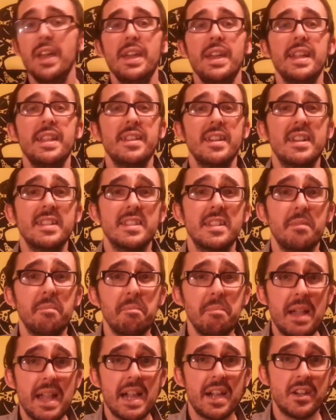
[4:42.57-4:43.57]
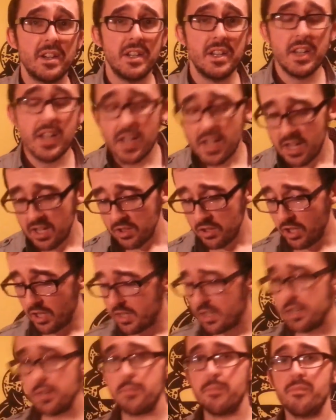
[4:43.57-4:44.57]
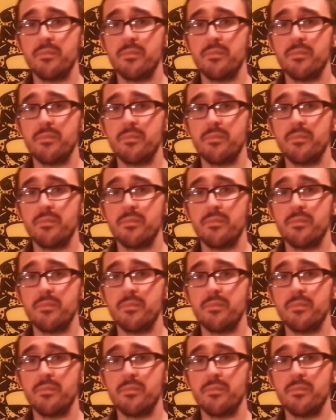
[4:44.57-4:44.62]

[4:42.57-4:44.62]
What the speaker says: It doesn't matter. Look,